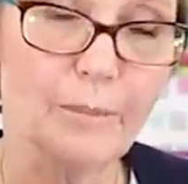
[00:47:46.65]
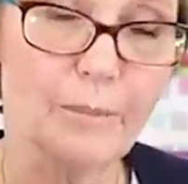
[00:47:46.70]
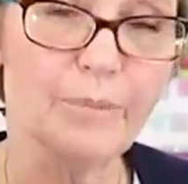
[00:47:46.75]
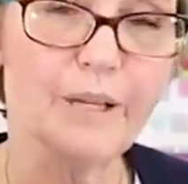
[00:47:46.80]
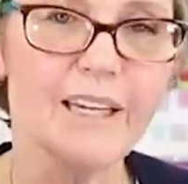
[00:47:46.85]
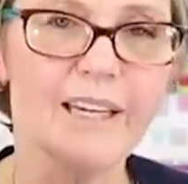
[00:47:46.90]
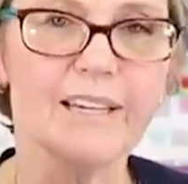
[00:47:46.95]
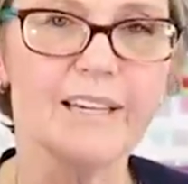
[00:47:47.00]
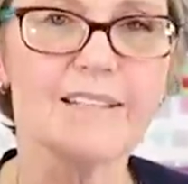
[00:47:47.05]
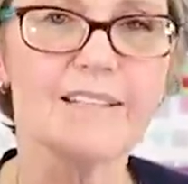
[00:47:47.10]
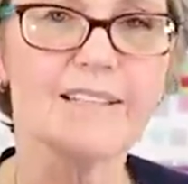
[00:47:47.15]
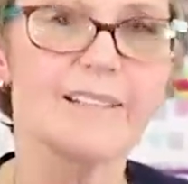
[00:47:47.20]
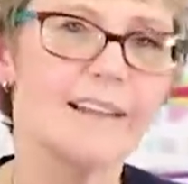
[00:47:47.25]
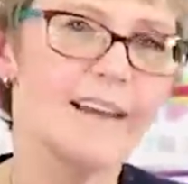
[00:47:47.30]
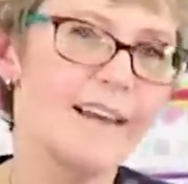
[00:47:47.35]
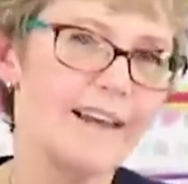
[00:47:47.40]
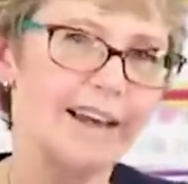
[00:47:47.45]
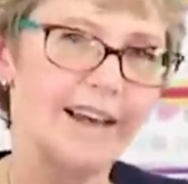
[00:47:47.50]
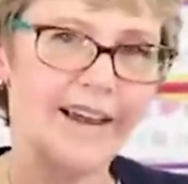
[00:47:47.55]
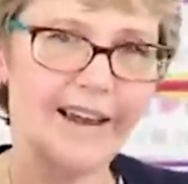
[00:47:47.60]
piece,
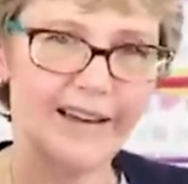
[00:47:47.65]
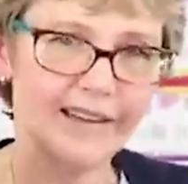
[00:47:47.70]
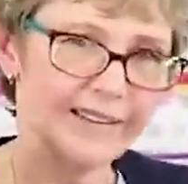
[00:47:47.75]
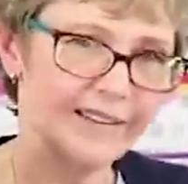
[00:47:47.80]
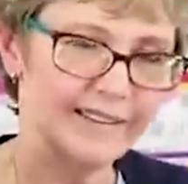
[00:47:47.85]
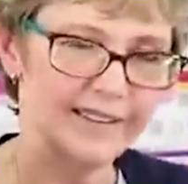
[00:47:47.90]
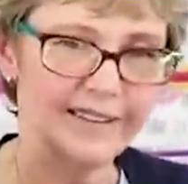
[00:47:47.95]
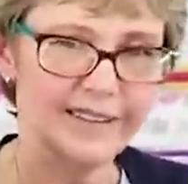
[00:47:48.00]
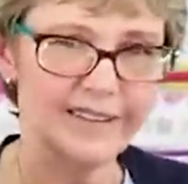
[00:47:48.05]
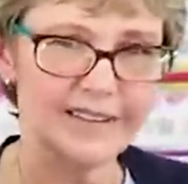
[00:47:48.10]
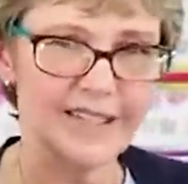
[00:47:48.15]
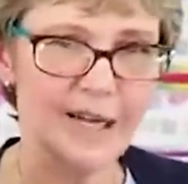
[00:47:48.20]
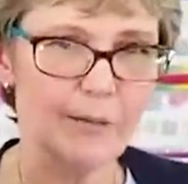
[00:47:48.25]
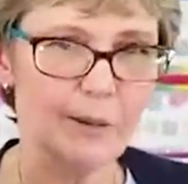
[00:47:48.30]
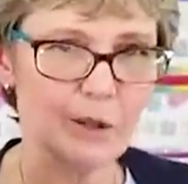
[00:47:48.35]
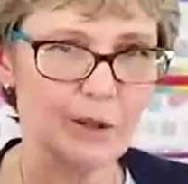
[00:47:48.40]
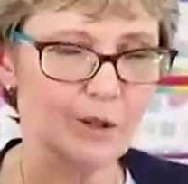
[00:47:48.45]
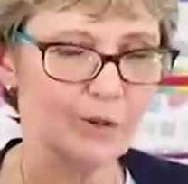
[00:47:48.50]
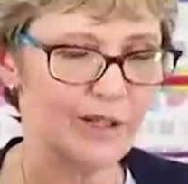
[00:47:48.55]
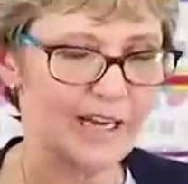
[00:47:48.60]
and you get
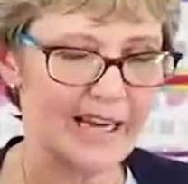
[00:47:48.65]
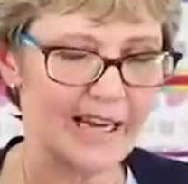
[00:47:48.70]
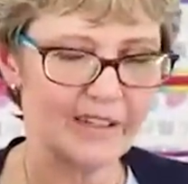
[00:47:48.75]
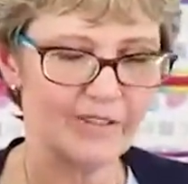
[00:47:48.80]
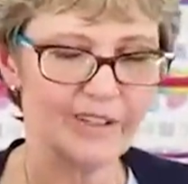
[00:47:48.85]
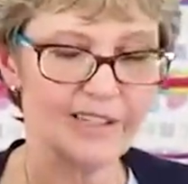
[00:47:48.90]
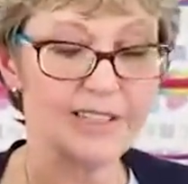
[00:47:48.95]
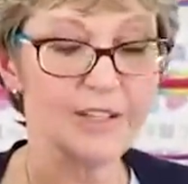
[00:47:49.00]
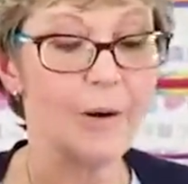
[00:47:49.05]
double duty out of it.